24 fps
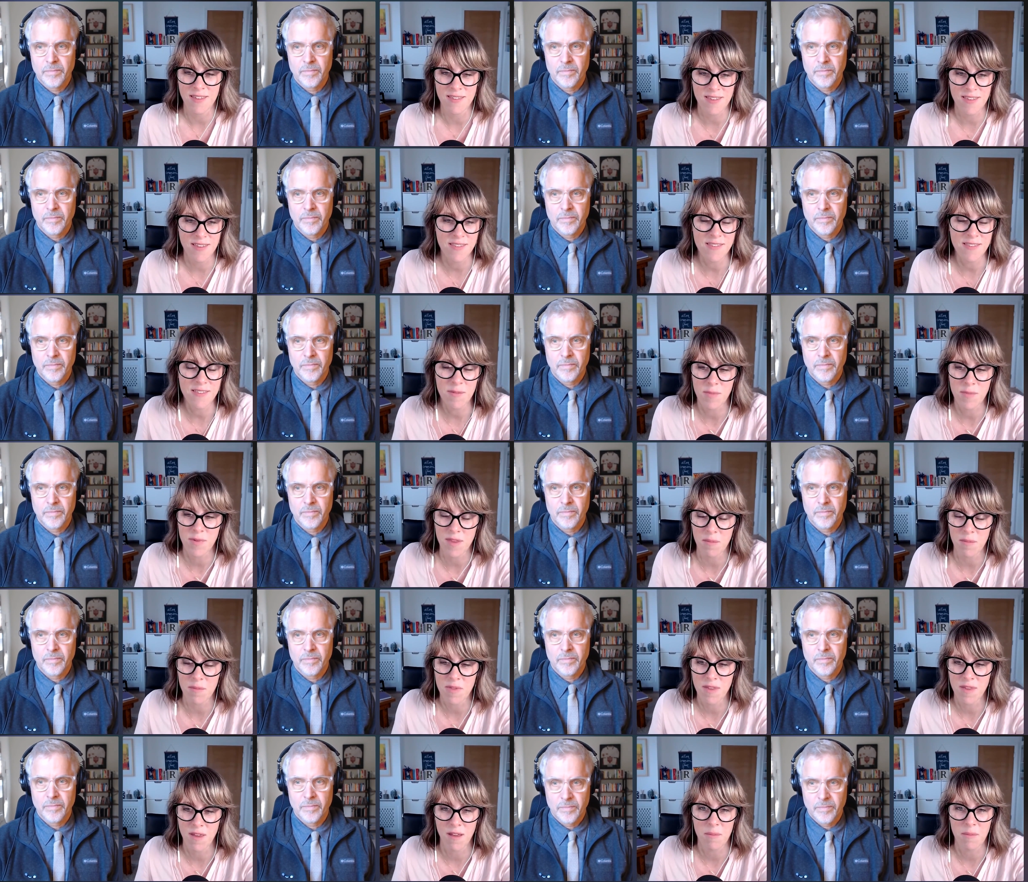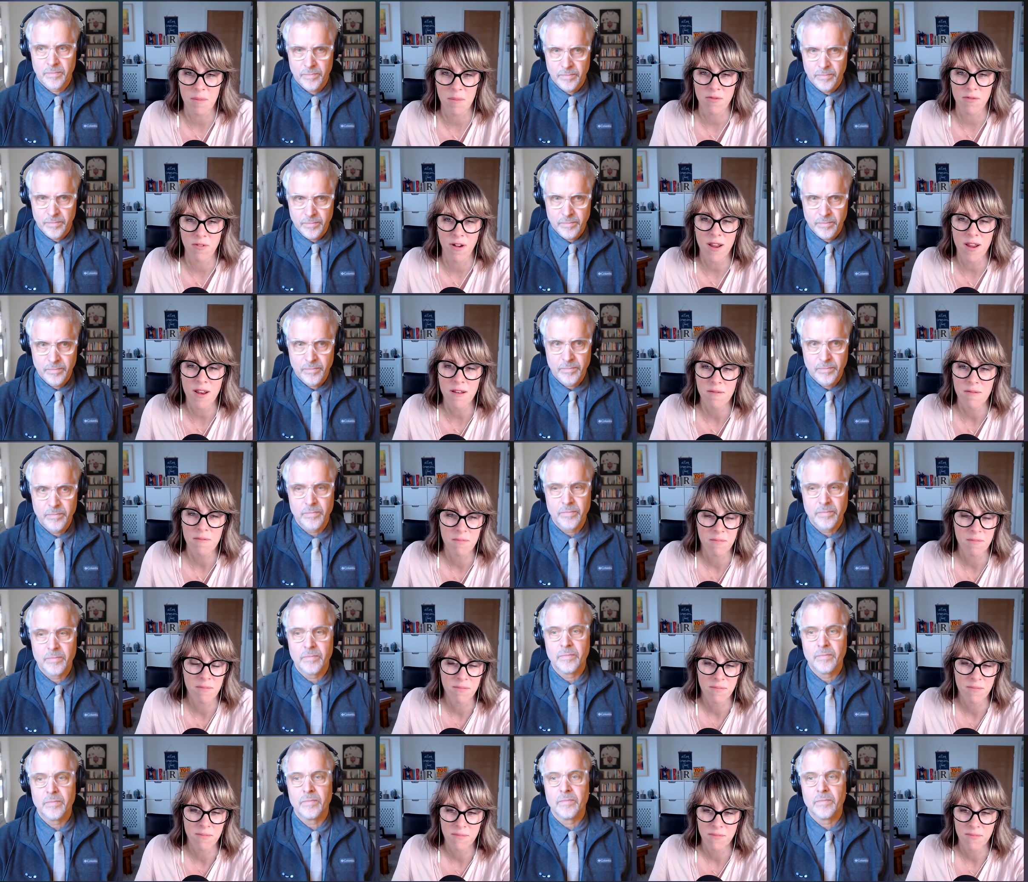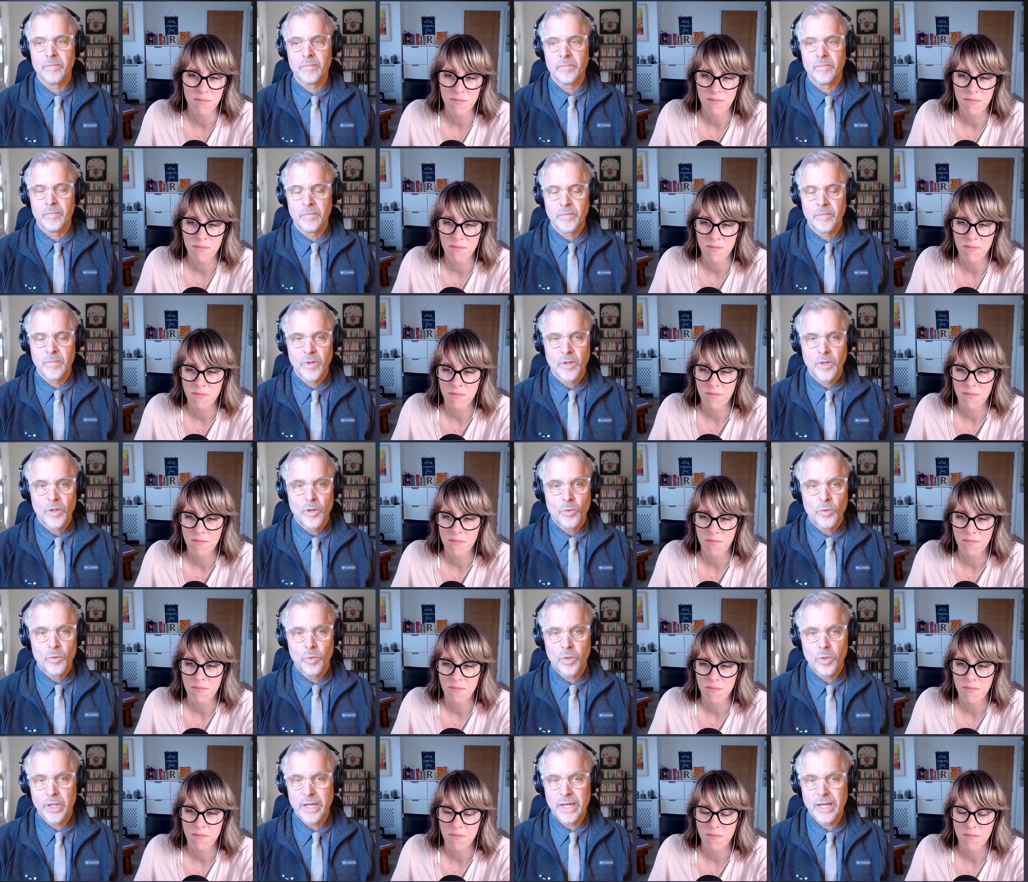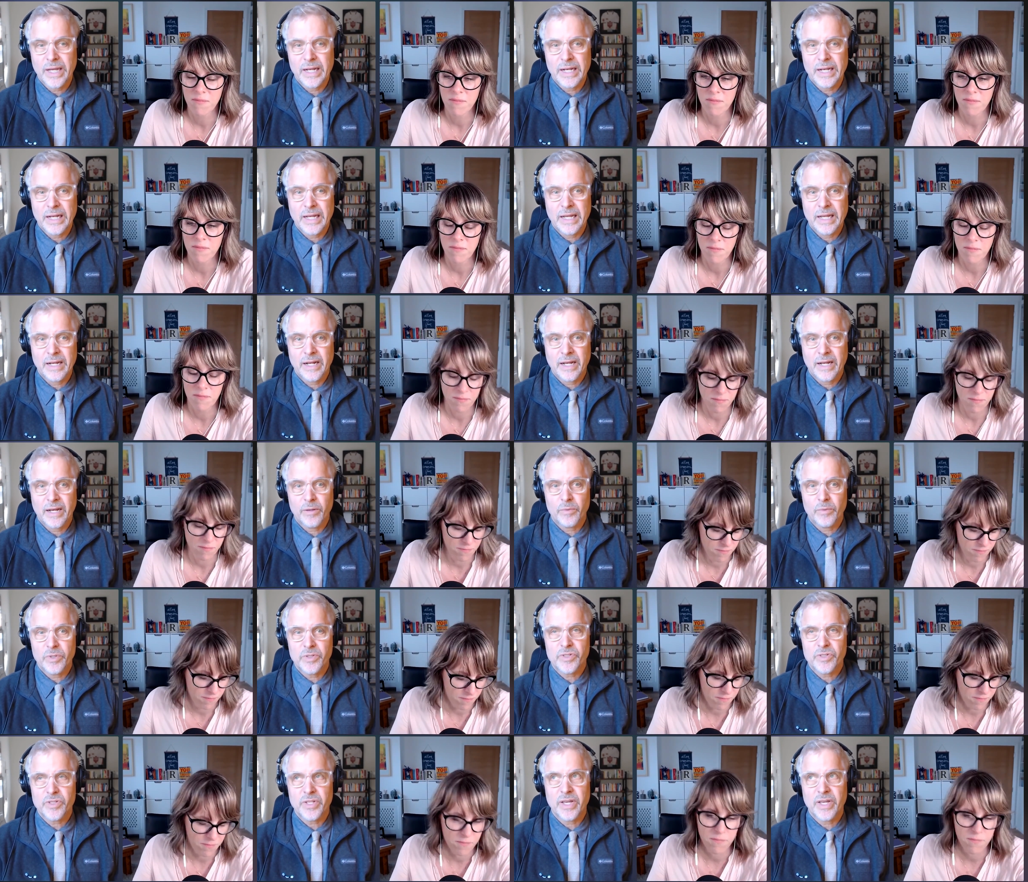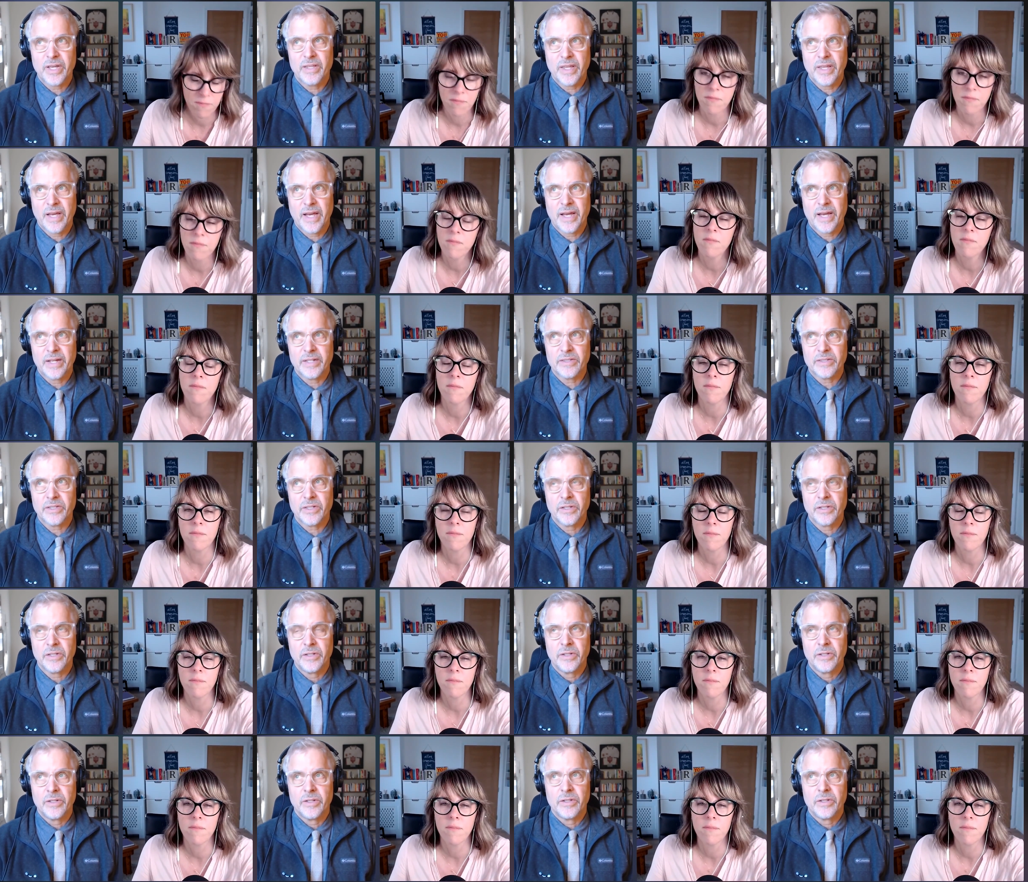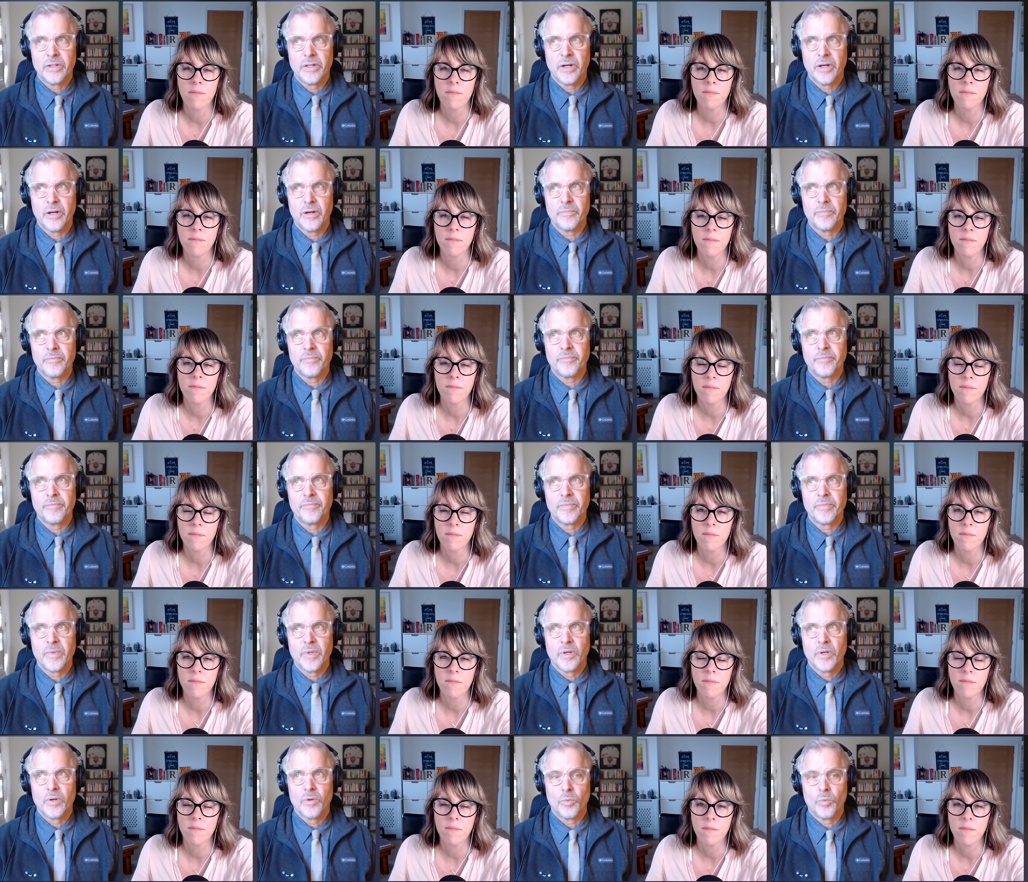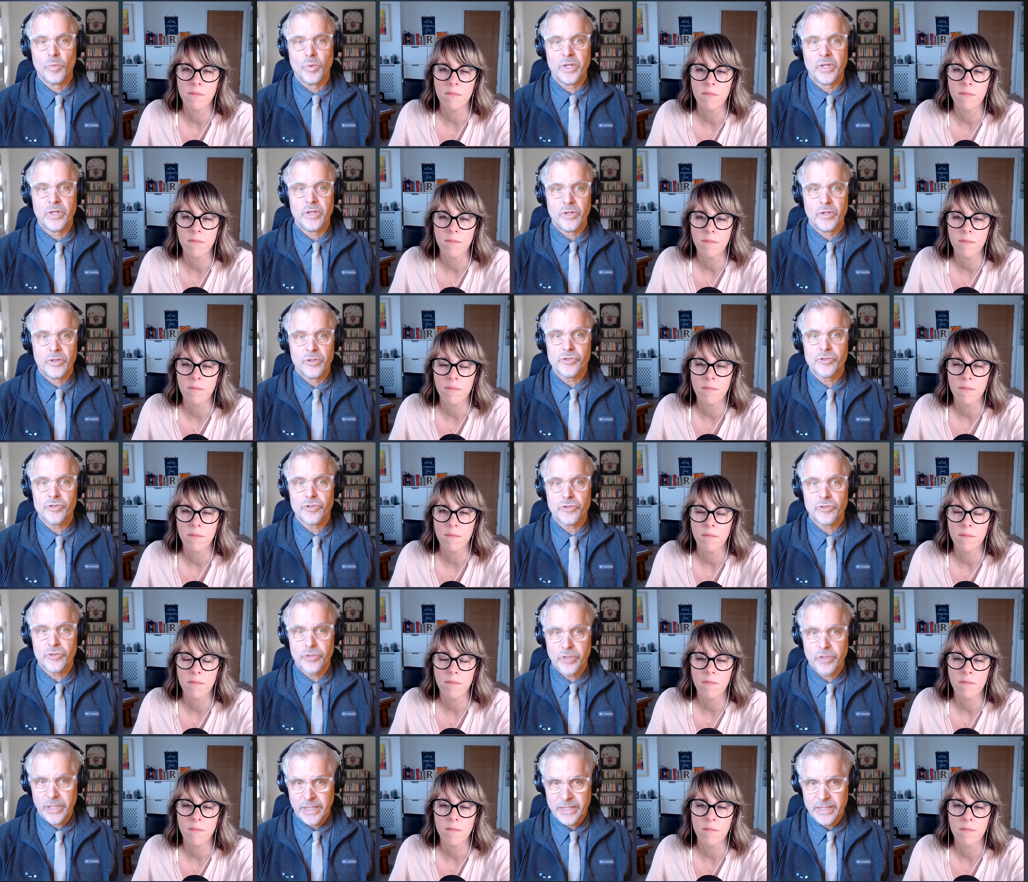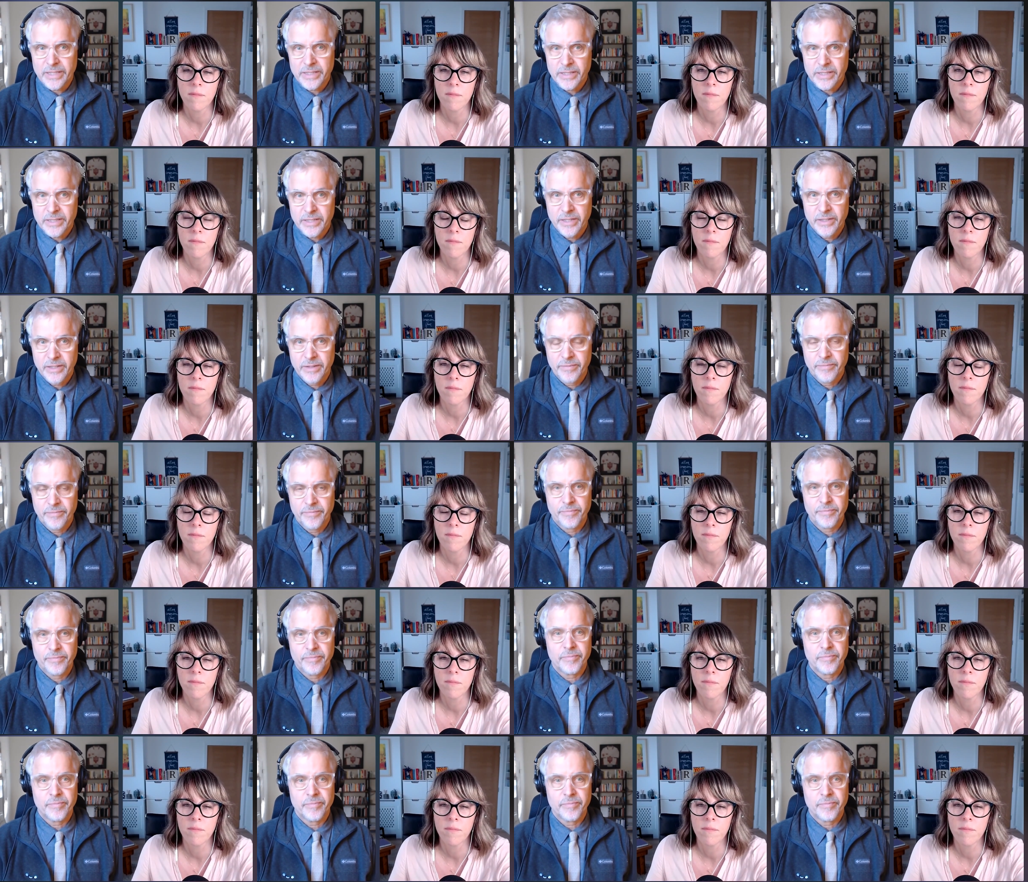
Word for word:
Speaker 1: to the system sometimes right
Speaker 2: well and and i would say that um, when you're stressed